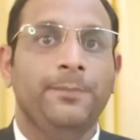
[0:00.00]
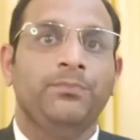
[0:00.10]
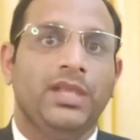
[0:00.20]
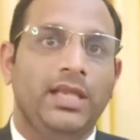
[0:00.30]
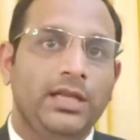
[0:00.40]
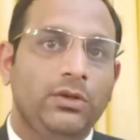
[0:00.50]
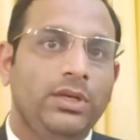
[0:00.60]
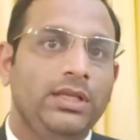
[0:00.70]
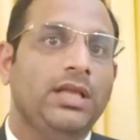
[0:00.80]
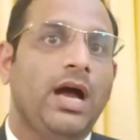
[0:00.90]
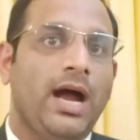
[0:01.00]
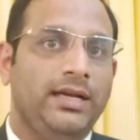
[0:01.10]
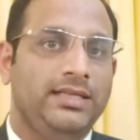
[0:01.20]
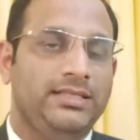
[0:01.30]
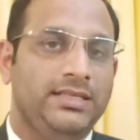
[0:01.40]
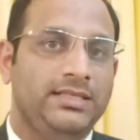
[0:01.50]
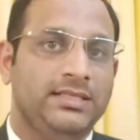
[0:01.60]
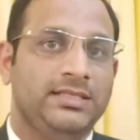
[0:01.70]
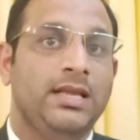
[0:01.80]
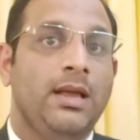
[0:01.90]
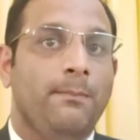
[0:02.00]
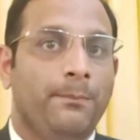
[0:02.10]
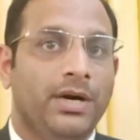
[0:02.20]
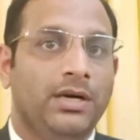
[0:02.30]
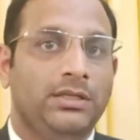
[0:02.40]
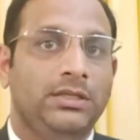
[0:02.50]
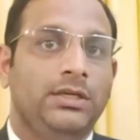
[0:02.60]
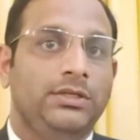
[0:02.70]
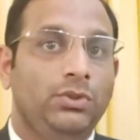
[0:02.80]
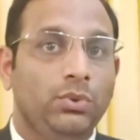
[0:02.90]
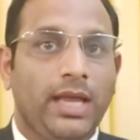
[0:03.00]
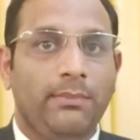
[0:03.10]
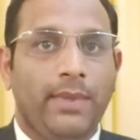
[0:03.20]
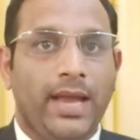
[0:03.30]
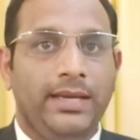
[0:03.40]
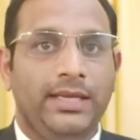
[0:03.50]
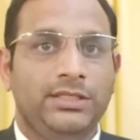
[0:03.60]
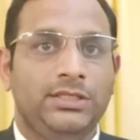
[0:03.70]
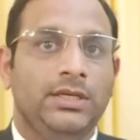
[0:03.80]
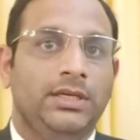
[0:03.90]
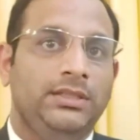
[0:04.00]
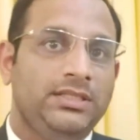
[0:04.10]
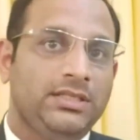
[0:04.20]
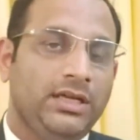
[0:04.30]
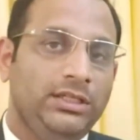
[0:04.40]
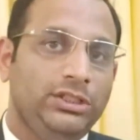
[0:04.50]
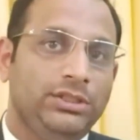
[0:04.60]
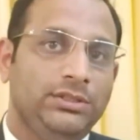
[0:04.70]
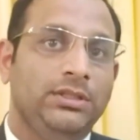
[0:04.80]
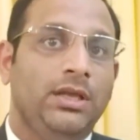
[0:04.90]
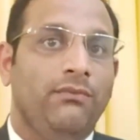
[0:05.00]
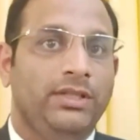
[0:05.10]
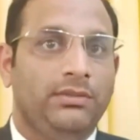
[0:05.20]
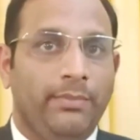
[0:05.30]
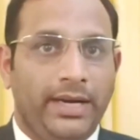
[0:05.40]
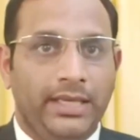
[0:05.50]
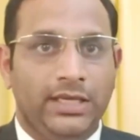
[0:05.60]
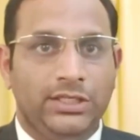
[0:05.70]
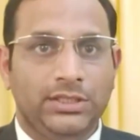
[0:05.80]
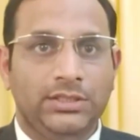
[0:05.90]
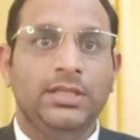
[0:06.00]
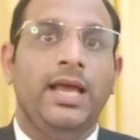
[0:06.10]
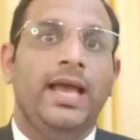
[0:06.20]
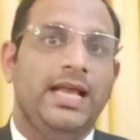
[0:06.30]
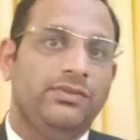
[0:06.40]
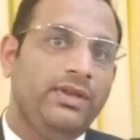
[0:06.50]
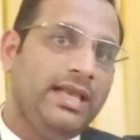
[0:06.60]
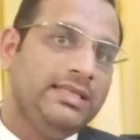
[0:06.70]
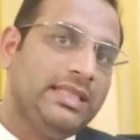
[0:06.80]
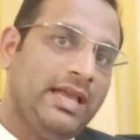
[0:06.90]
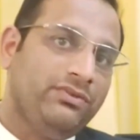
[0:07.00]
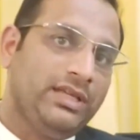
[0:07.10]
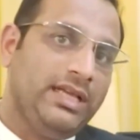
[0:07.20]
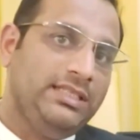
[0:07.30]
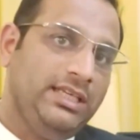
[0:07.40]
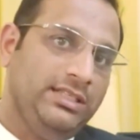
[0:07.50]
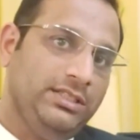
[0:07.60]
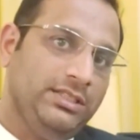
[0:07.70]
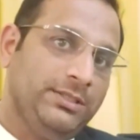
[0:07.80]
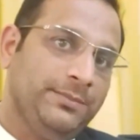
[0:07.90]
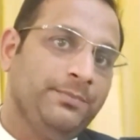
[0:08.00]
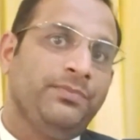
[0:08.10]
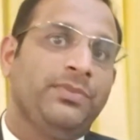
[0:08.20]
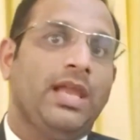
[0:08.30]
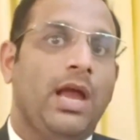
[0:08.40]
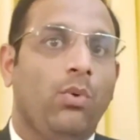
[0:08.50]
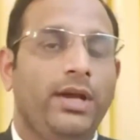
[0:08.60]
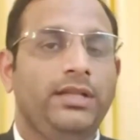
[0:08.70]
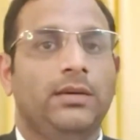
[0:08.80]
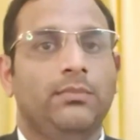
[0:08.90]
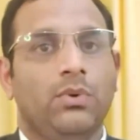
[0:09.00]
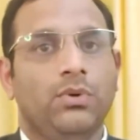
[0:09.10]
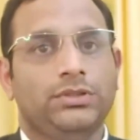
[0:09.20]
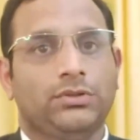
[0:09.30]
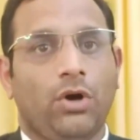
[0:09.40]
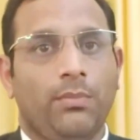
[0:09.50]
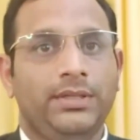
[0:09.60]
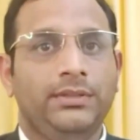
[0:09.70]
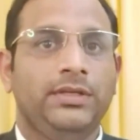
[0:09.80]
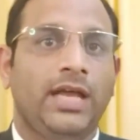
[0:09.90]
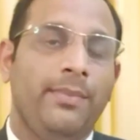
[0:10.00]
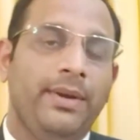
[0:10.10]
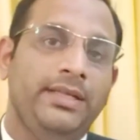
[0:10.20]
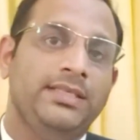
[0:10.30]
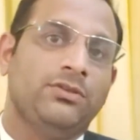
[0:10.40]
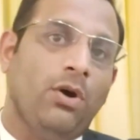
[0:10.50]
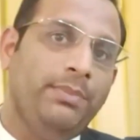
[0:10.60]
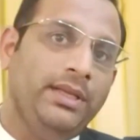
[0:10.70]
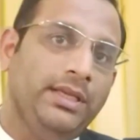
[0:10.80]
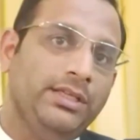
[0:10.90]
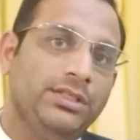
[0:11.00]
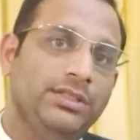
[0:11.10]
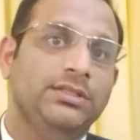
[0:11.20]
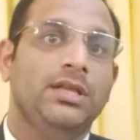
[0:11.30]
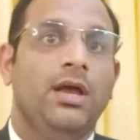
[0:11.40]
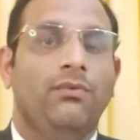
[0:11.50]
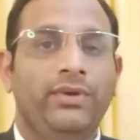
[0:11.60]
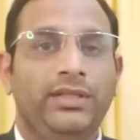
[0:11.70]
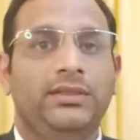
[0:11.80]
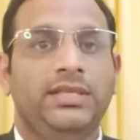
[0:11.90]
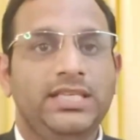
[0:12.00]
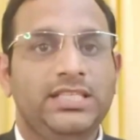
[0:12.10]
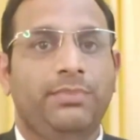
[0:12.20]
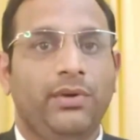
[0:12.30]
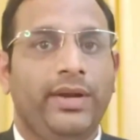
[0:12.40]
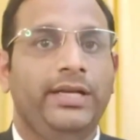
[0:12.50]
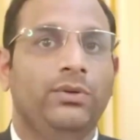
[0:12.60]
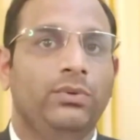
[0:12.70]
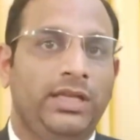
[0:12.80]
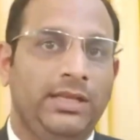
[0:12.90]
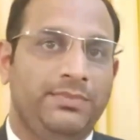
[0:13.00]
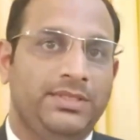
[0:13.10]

including the heart diseases, but you can manage this condition with medication as well as lifestyle changes. Avoid the most common diabetes complication with these preventive tips.